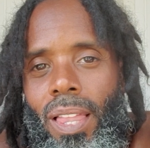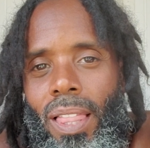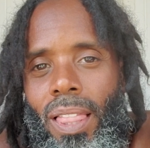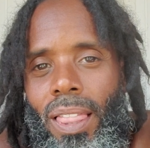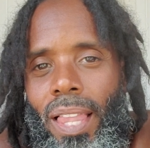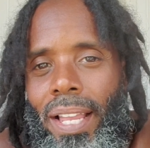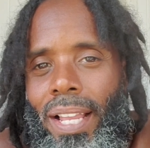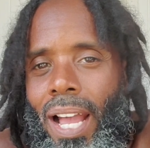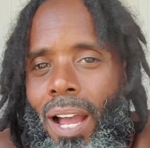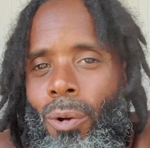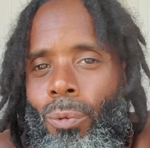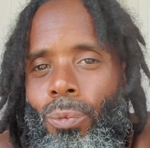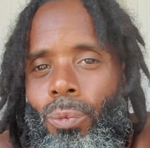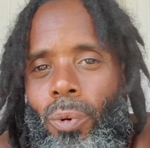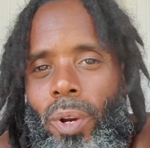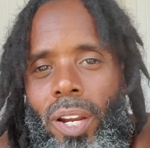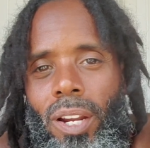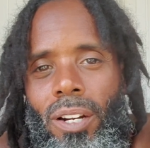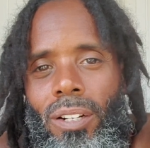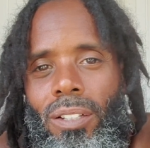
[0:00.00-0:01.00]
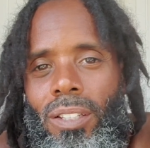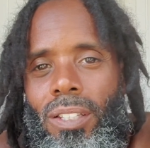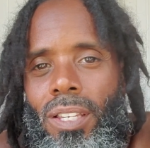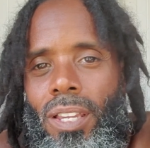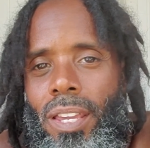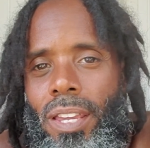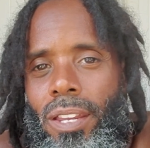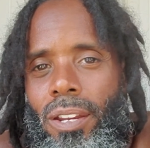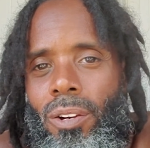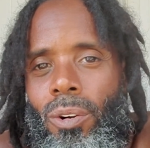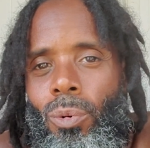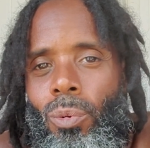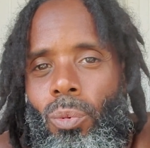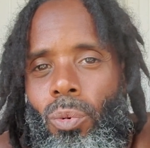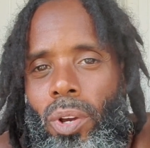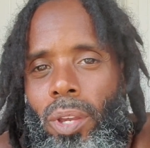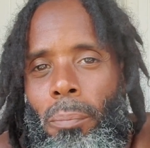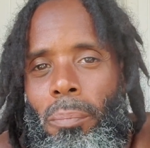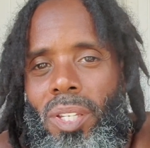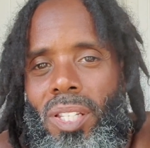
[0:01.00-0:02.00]
Like, I rarely hear
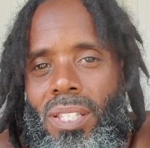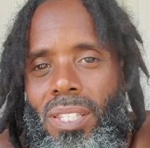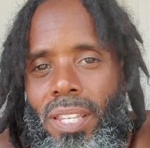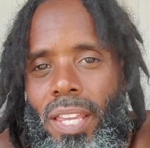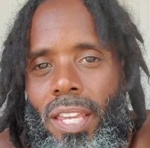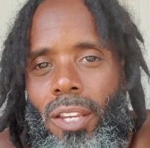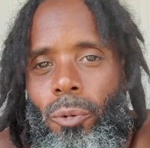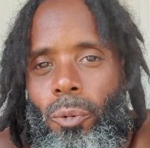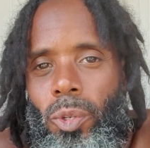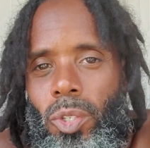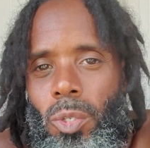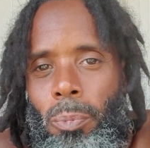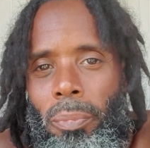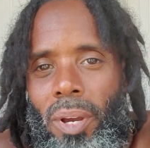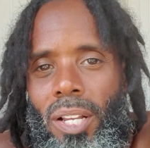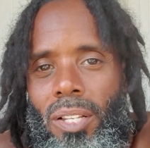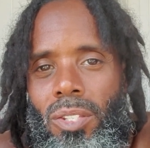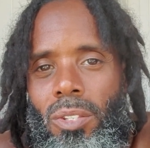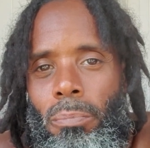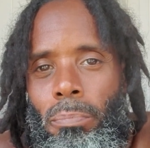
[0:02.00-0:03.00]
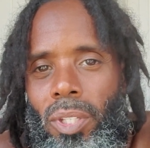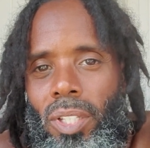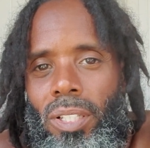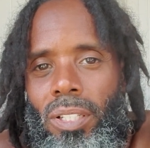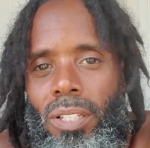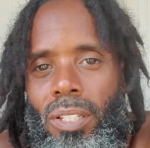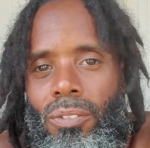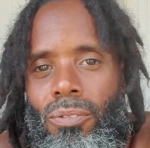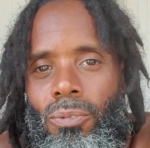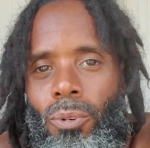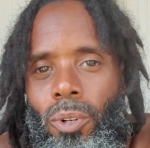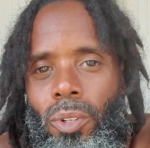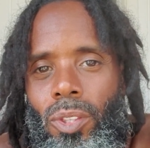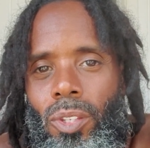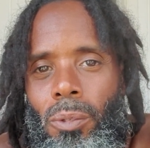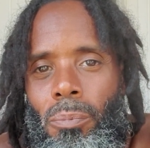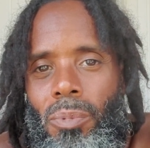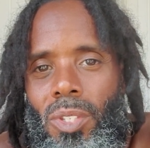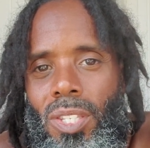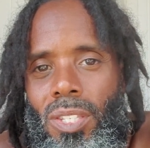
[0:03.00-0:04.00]
women take responsibility for
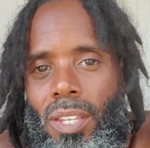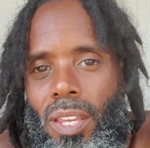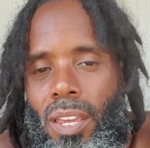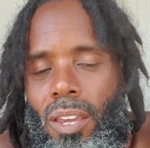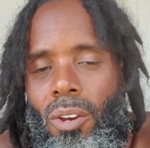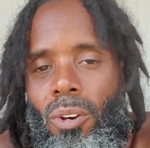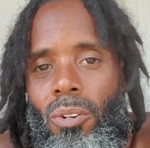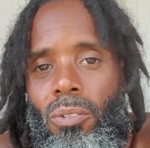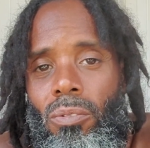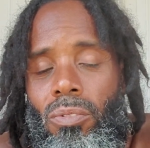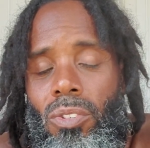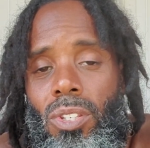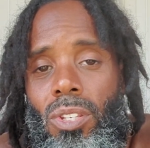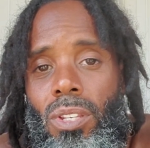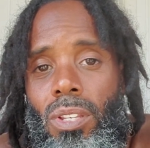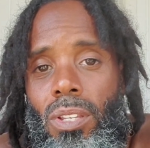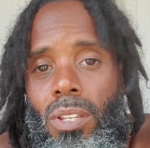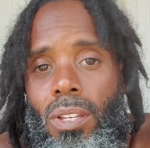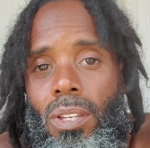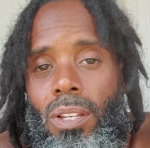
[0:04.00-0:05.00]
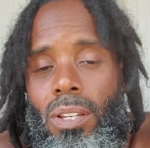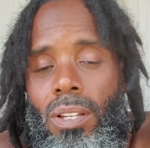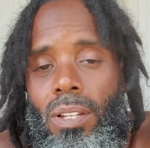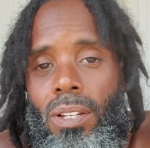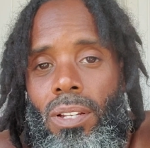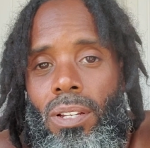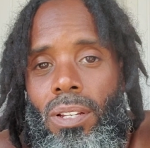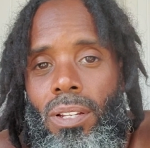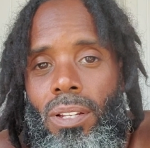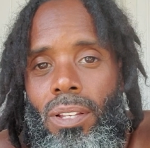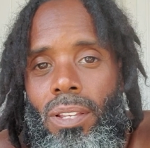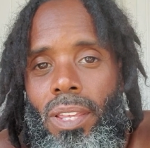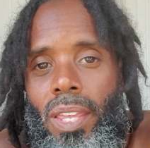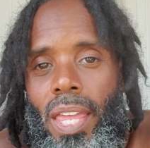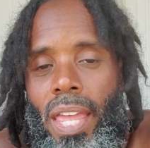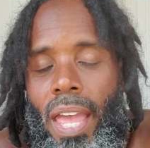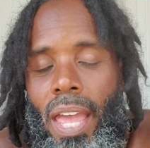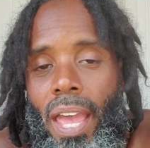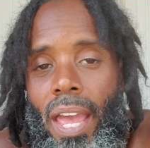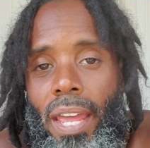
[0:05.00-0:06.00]
themselves.
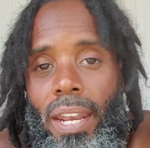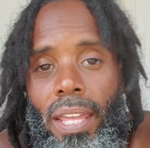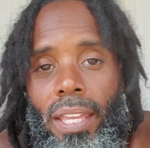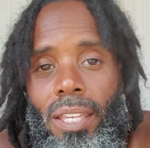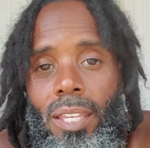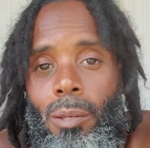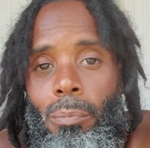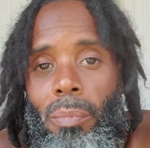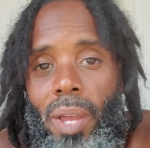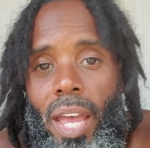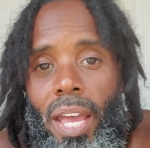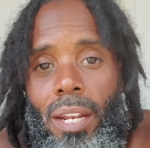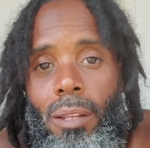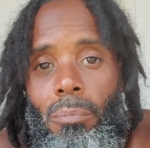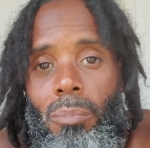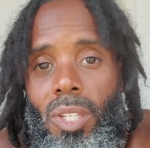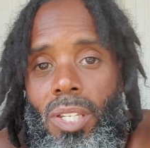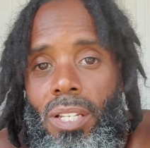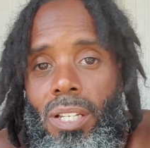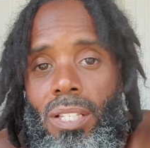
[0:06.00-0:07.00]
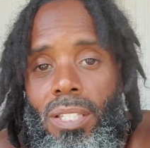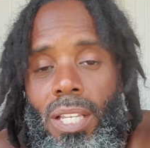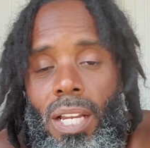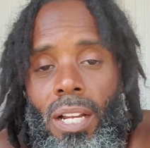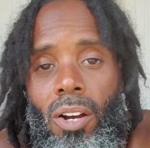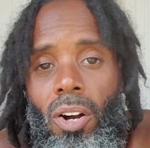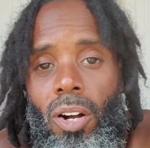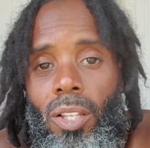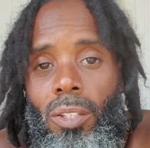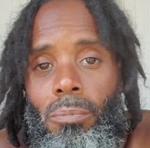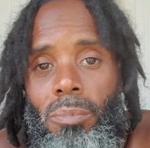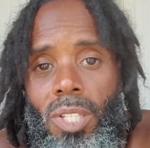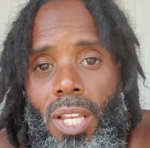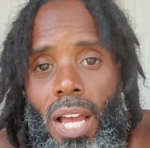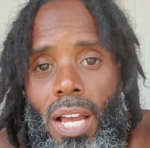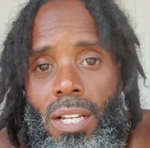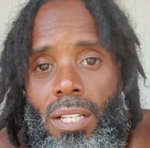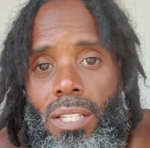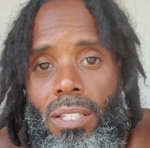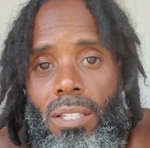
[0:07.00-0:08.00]
And they get mad at me because I call them
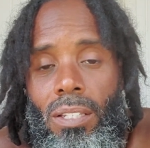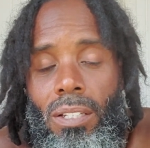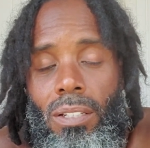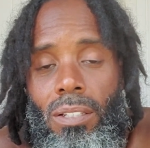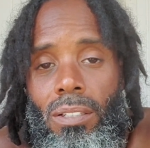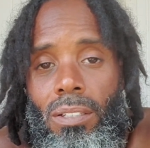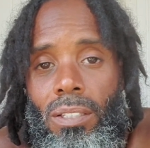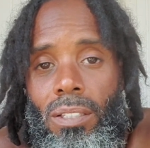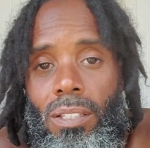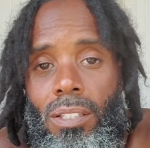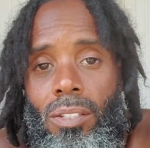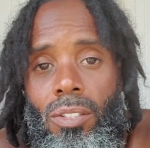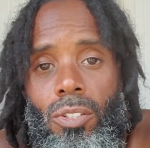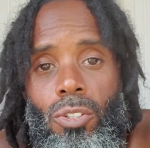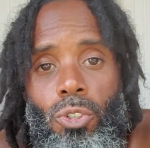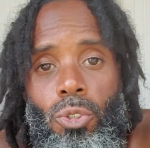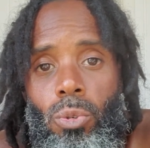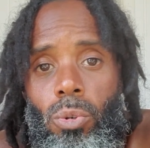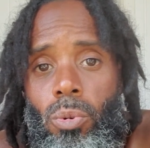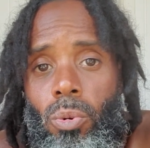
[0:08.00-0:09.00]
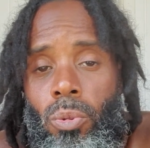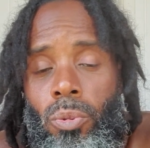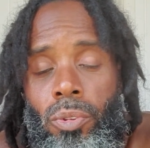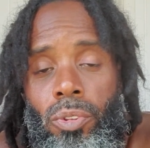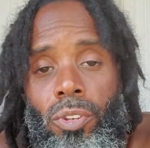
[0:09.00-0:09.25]
toxic. It's the truth.